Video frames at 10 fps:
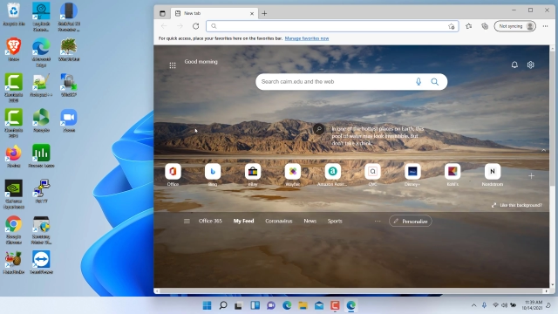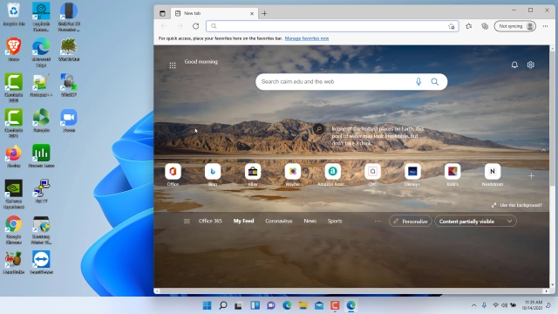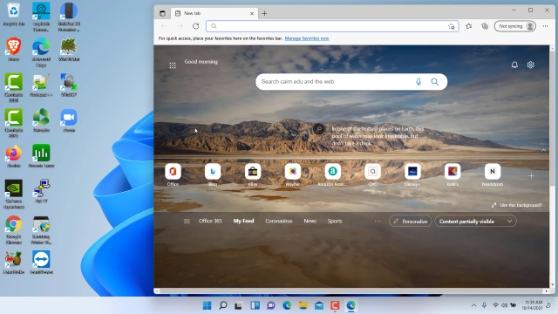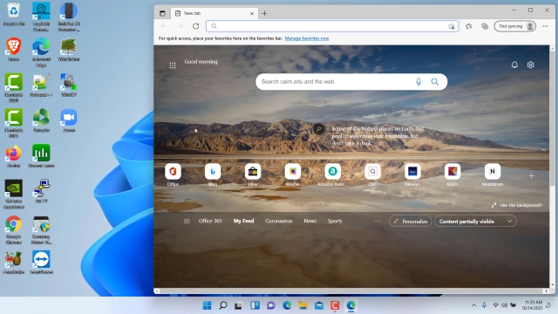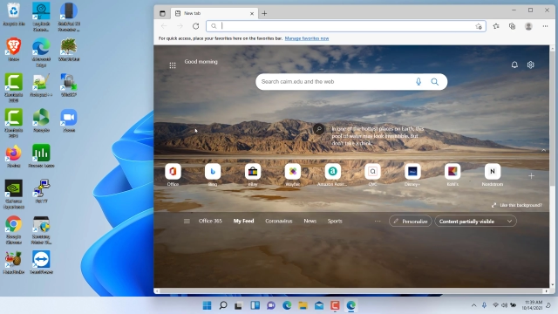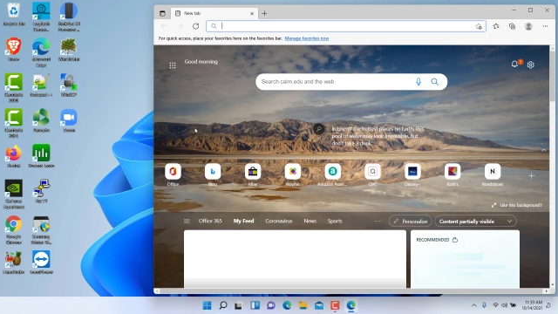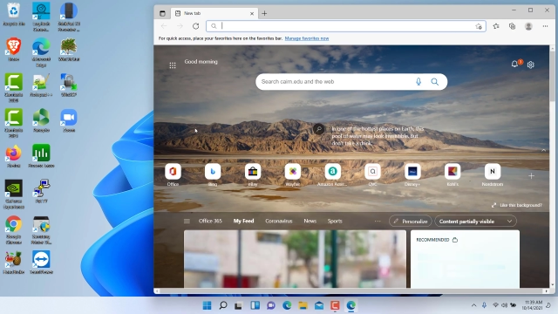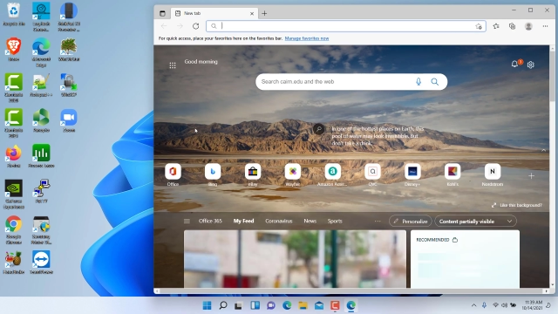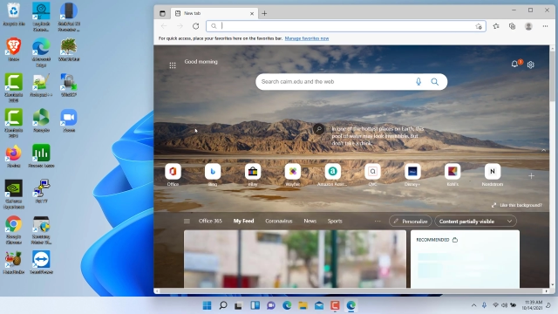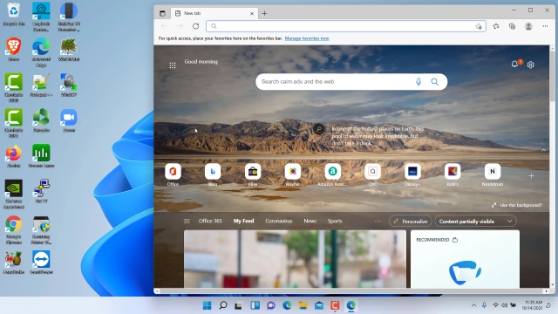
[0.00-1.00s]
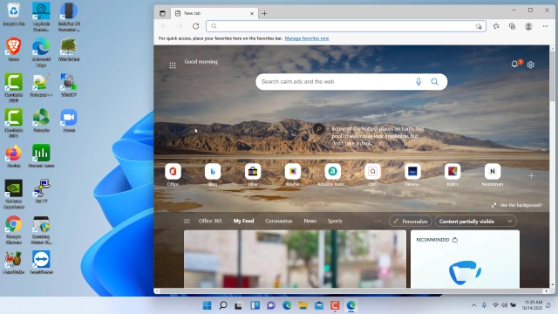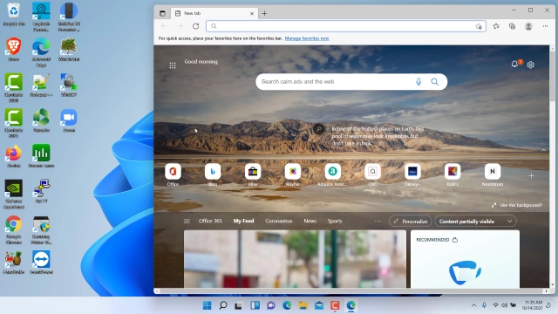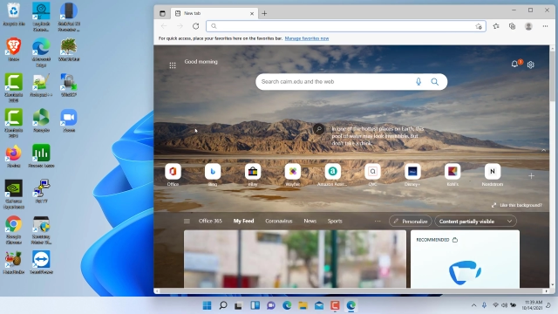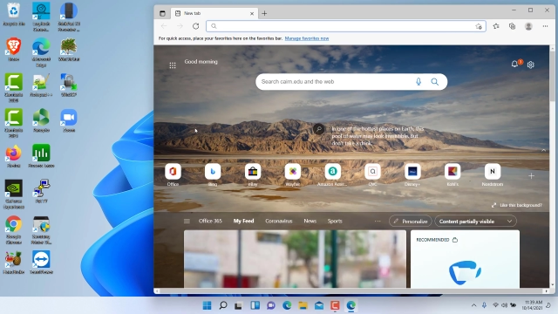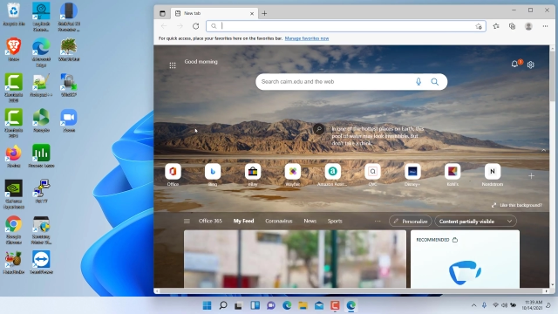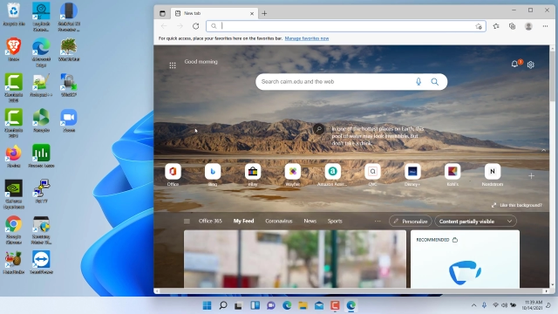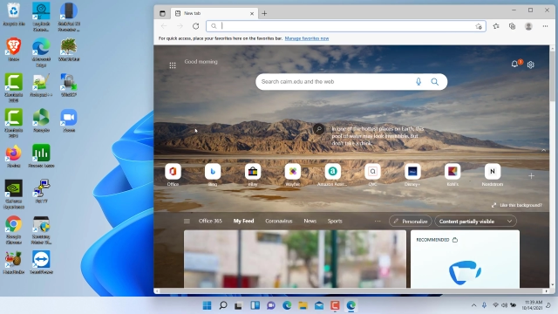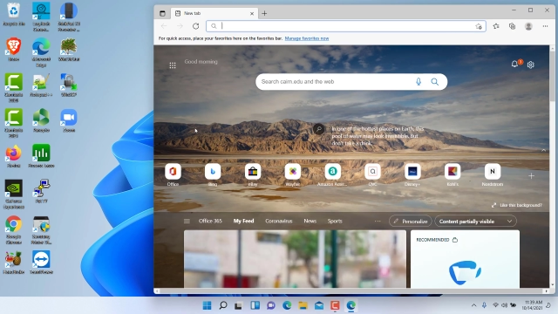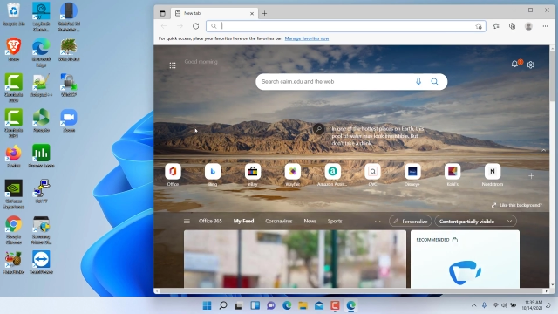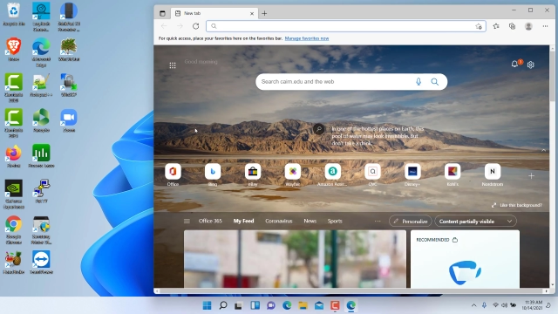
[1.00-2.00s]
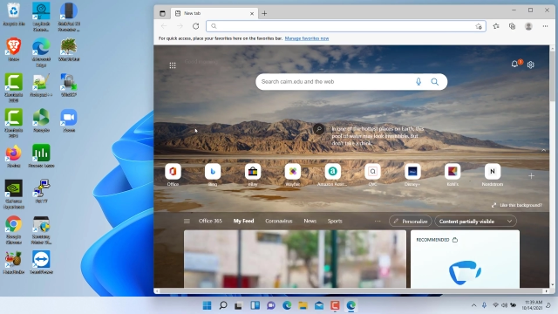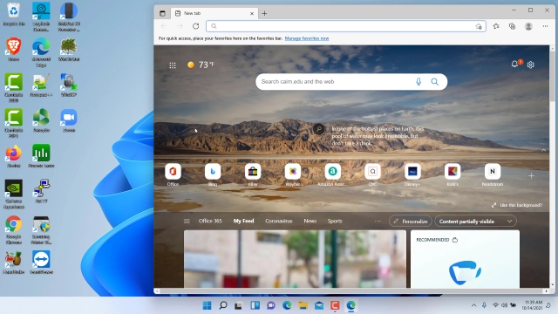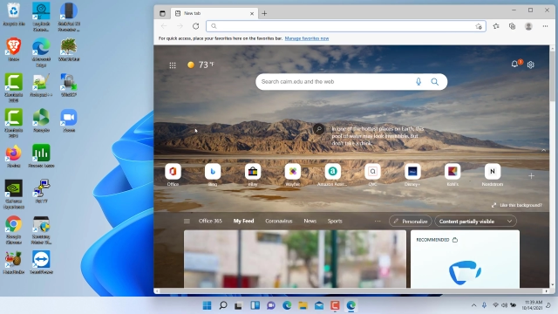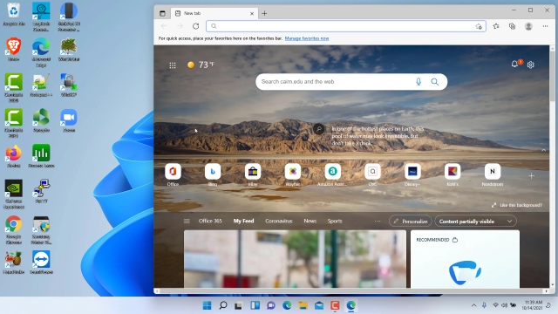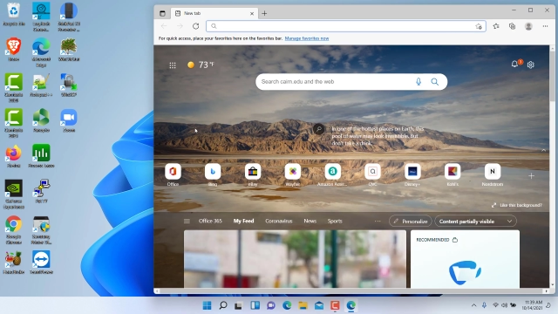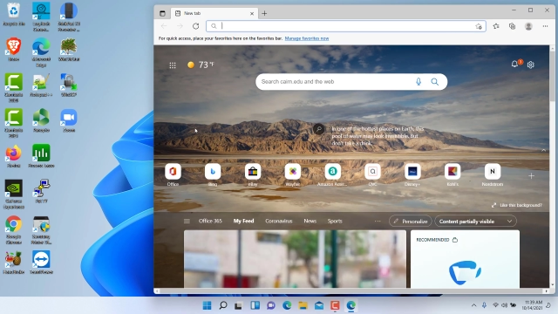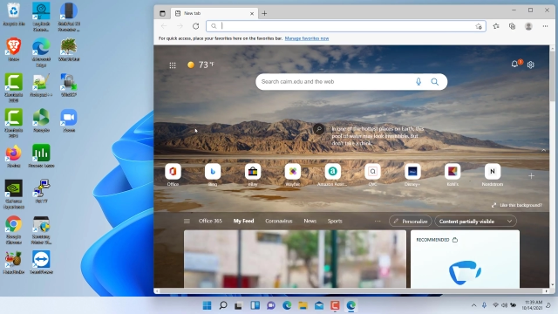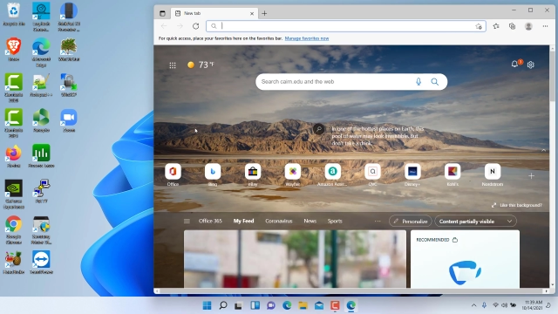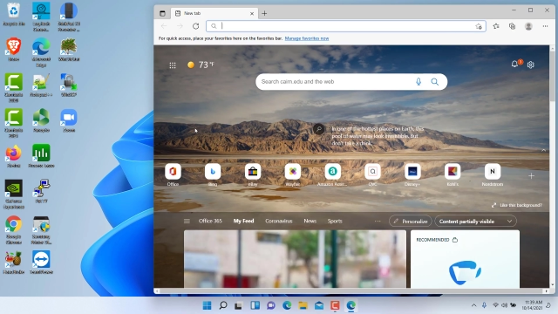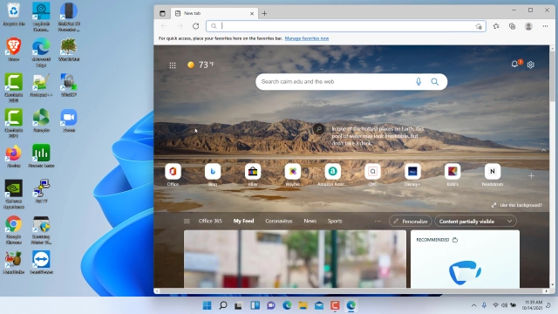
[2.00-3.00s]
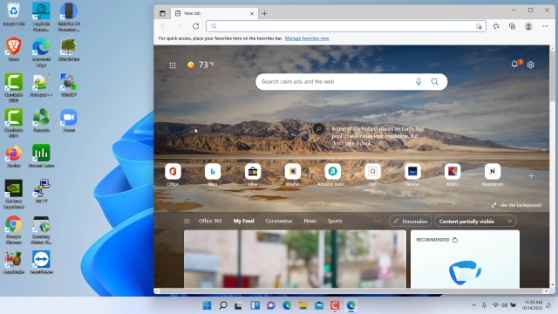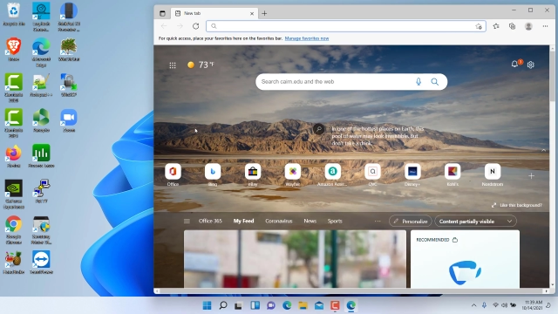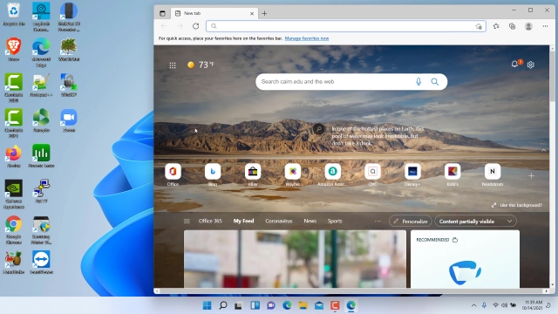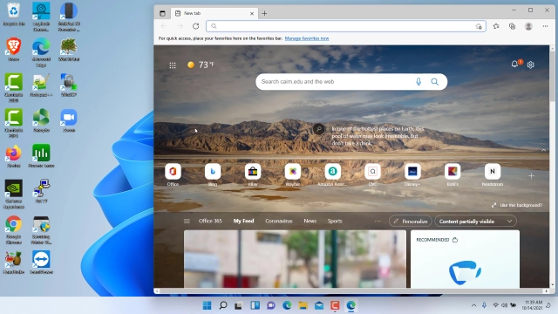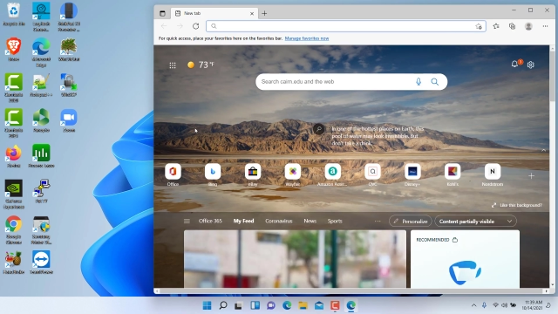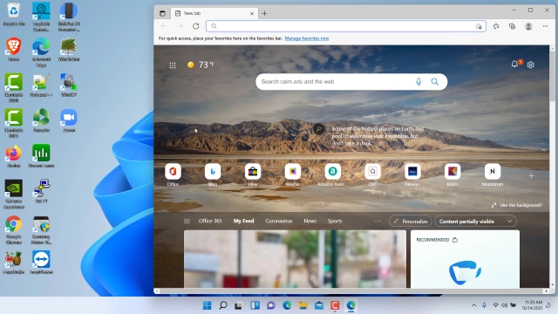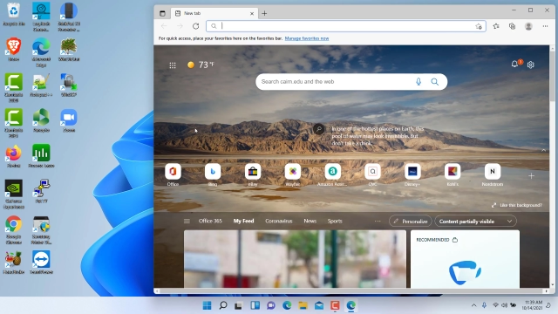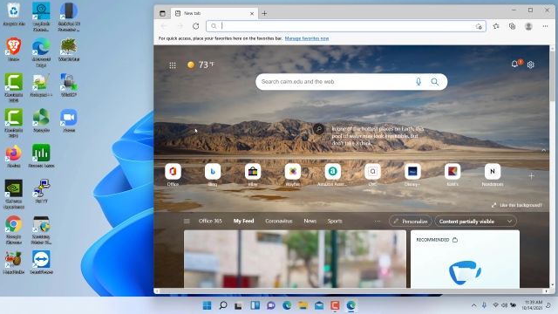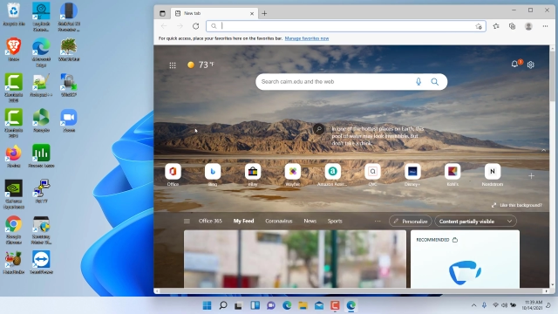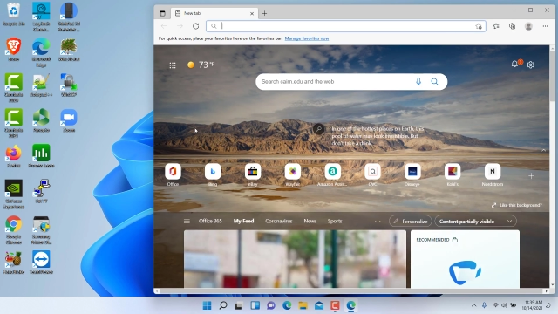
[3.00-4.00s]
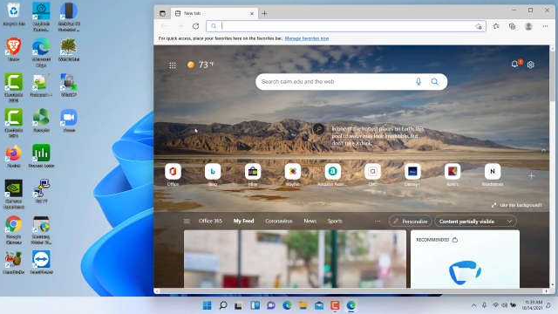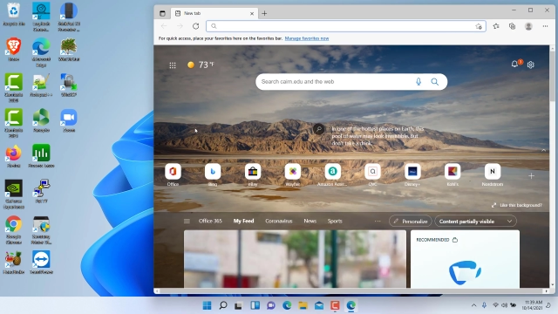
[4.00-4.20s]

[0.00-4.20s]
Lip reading: (no speaker visible)